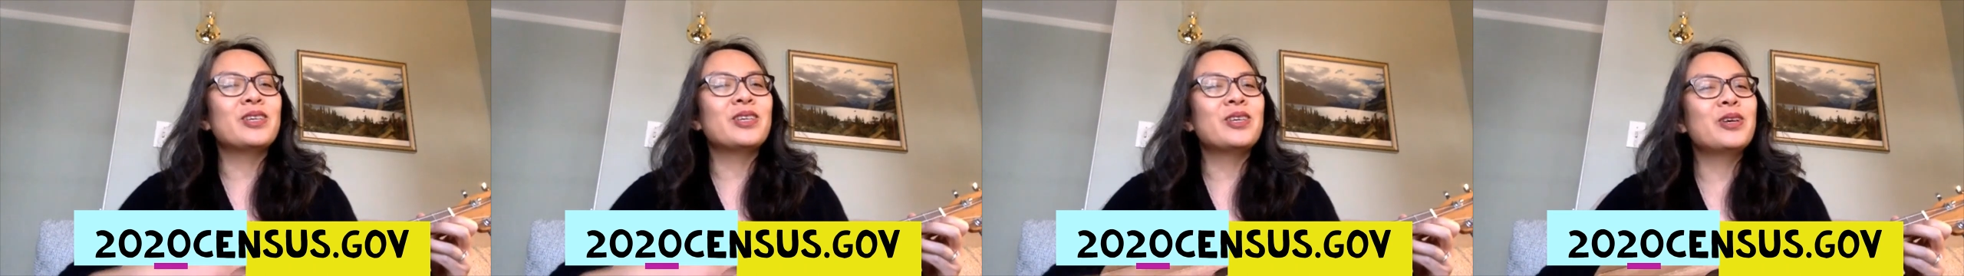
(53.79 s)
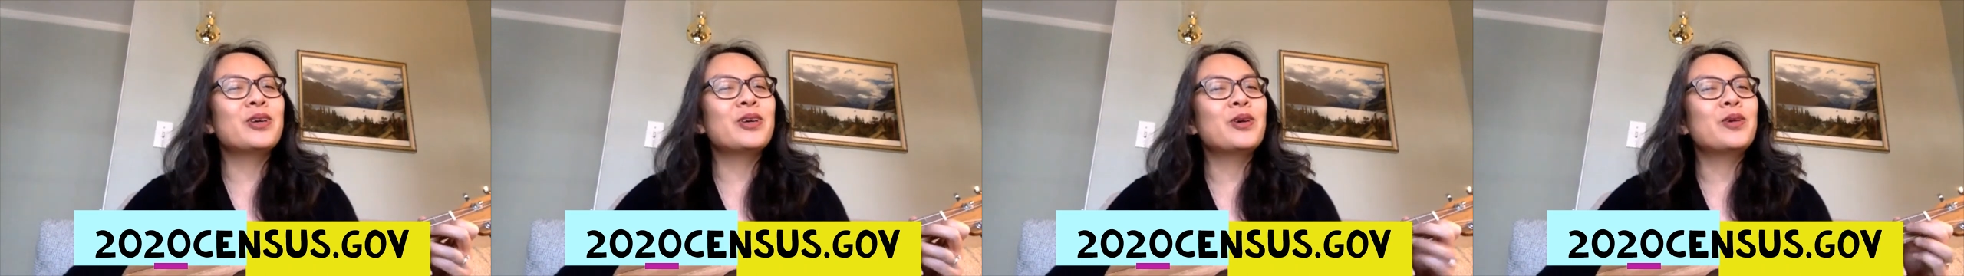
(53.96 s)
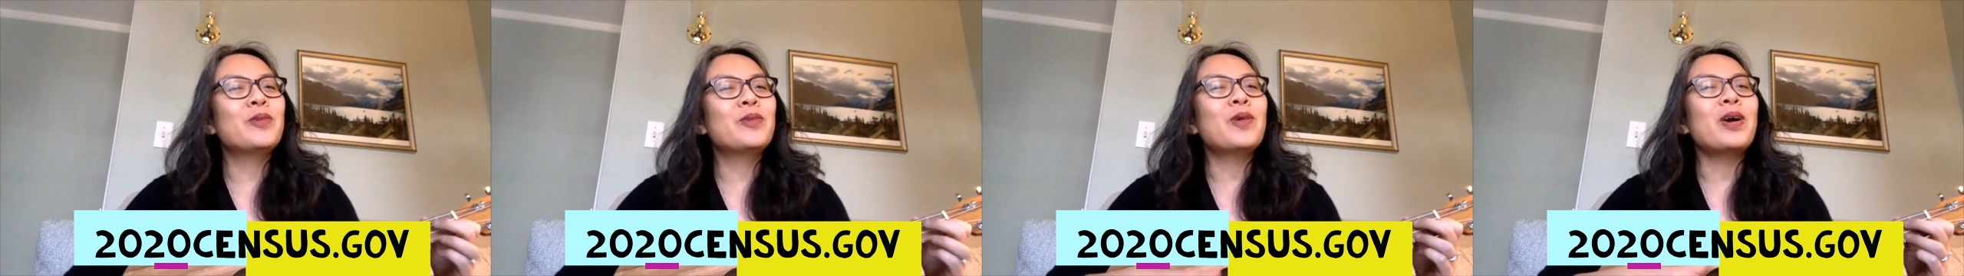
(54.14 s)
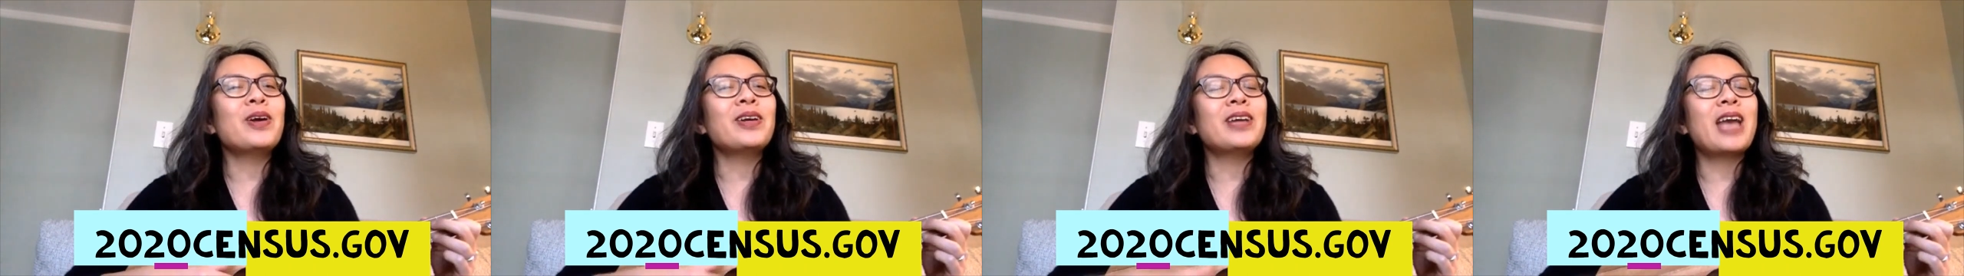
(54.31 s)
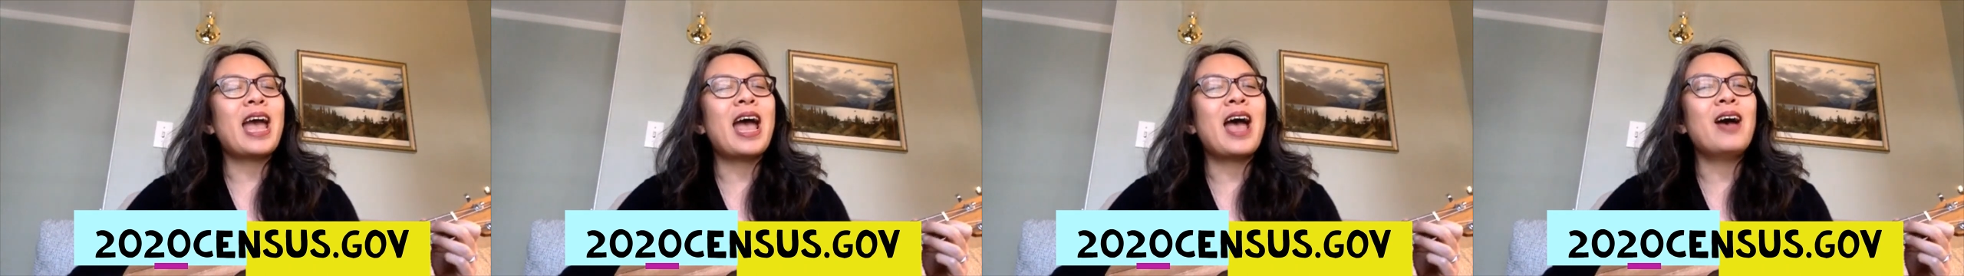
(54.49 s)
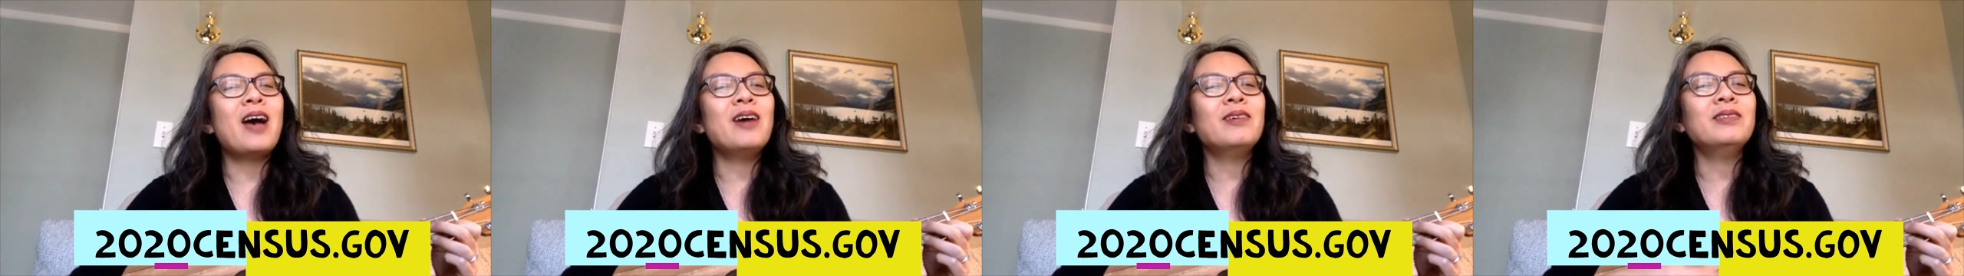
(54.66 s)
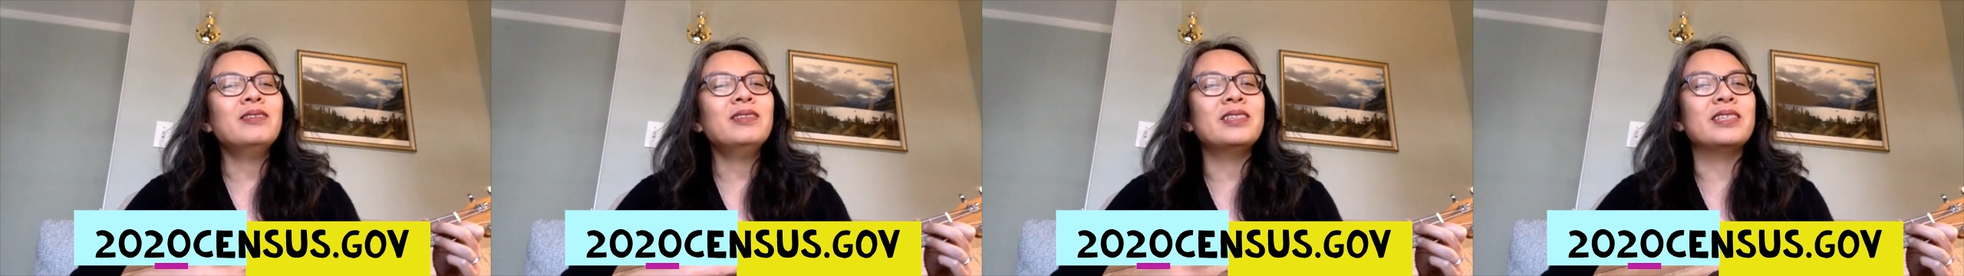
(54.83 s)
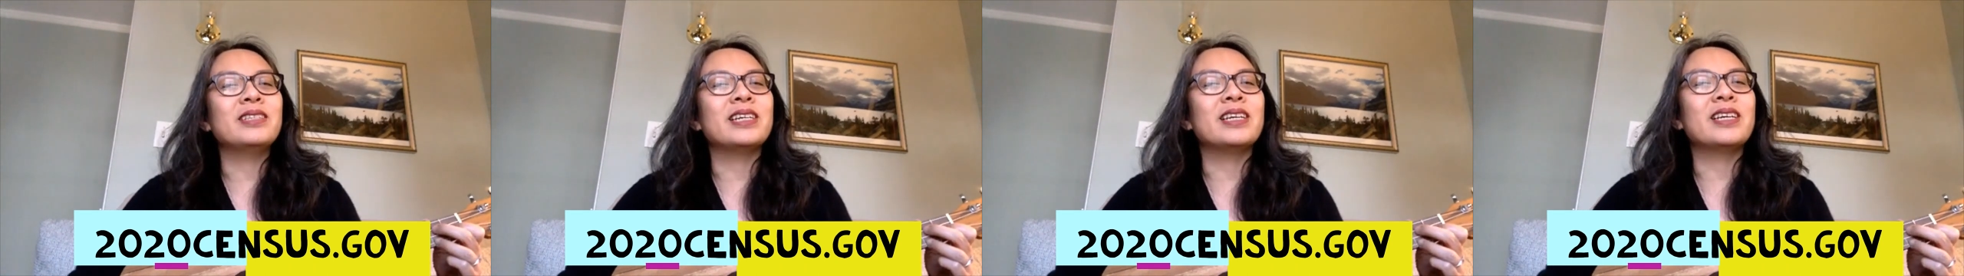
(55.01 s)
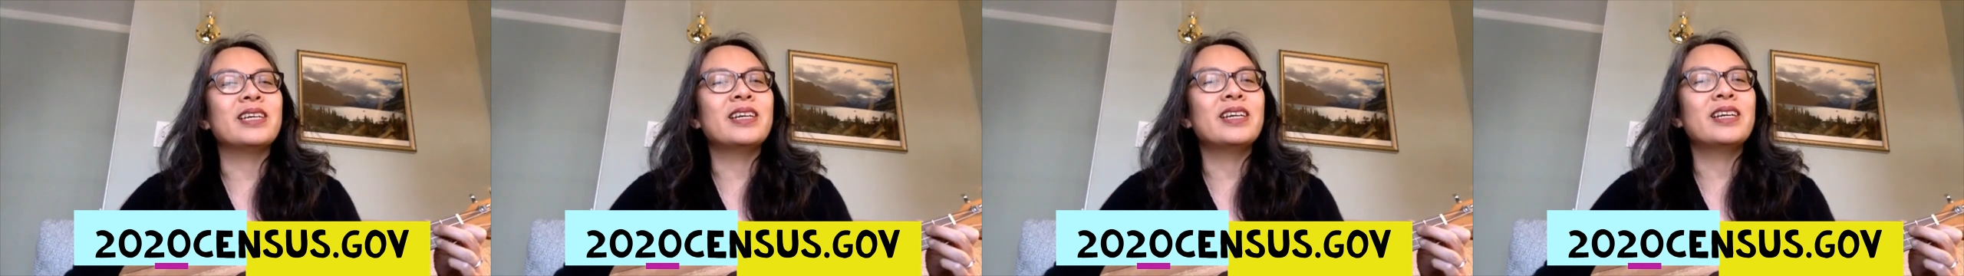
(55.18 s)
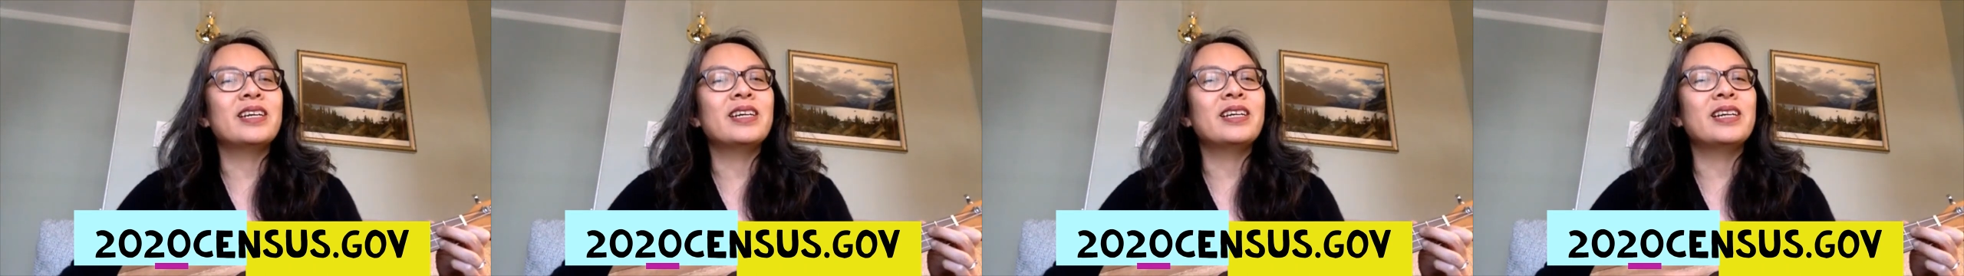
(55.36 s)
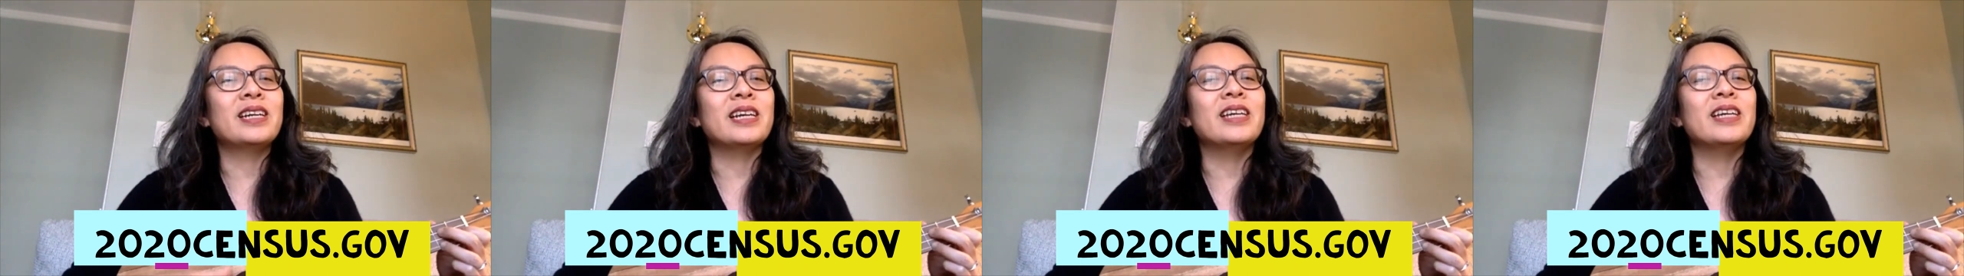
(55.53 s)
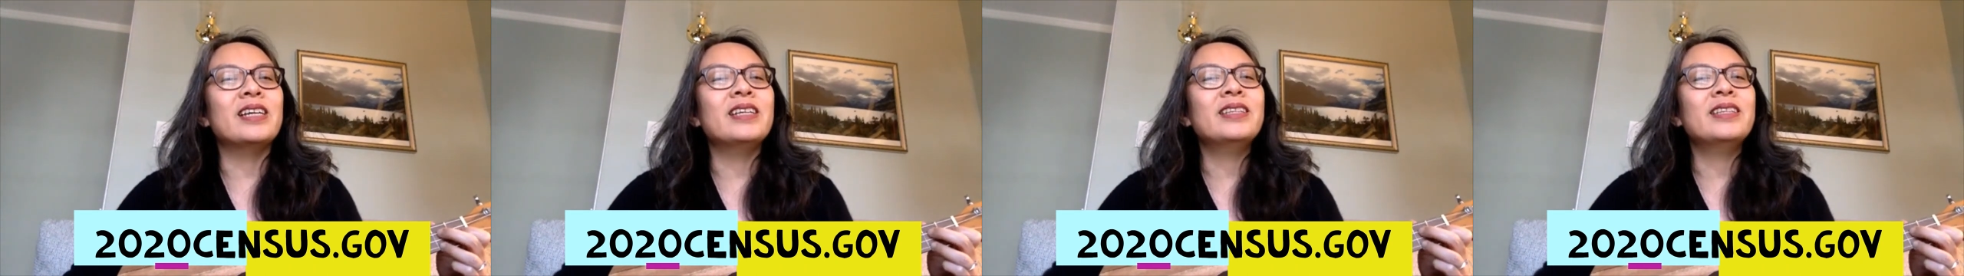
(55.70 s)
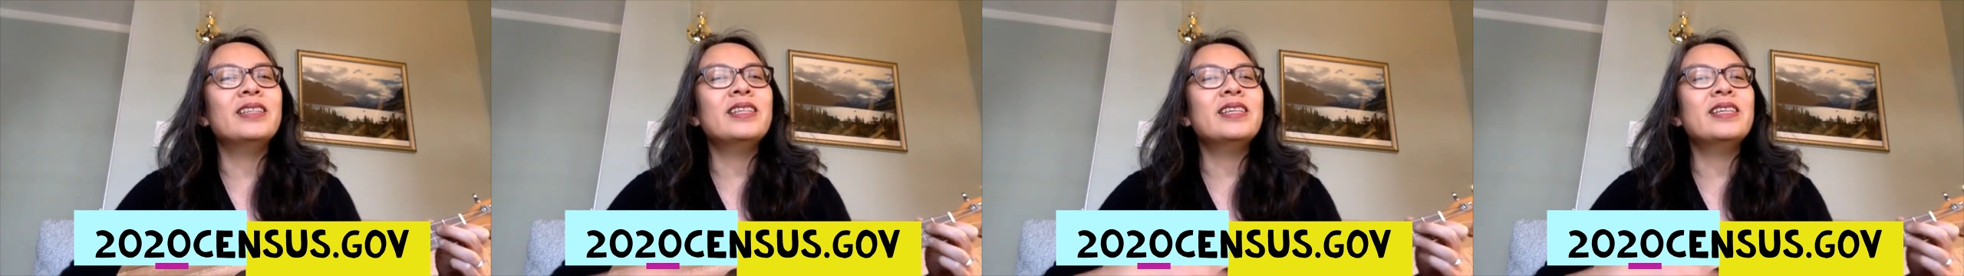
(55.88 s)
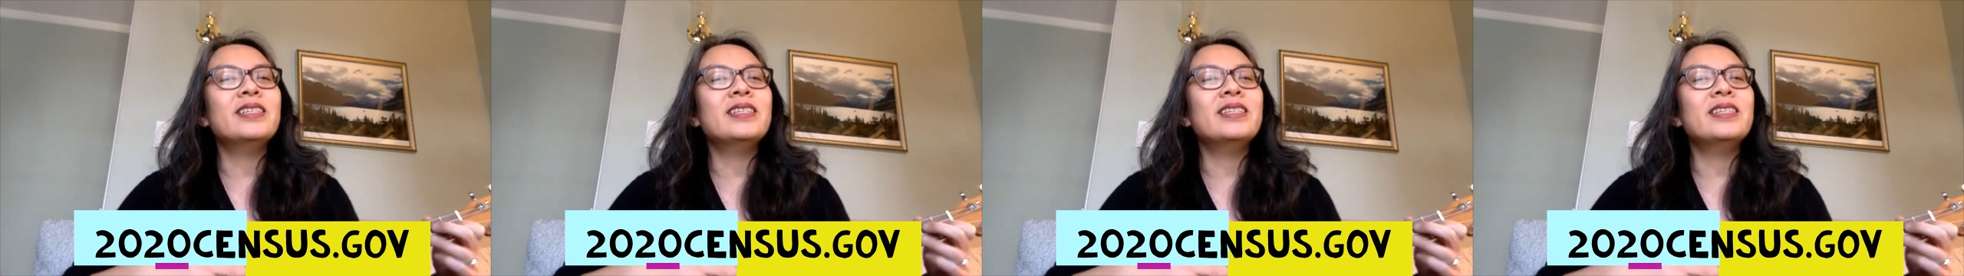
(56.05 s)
you are counted in.